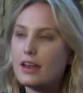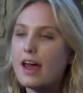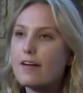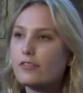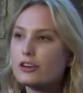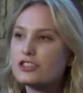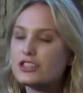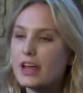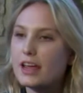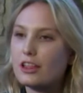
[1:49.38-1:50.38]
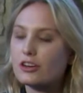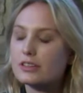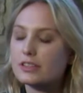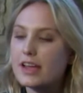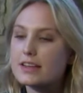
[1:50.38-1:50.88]
An average day
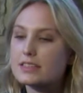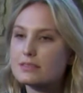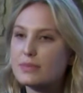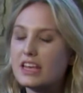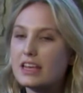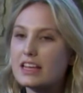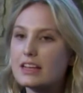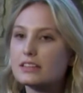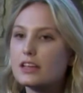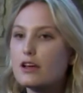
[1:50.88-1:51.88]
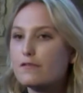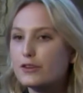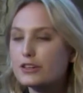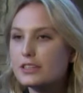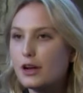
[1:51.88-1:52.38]
looks like to me is,
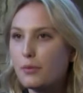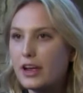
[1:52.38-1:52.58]
first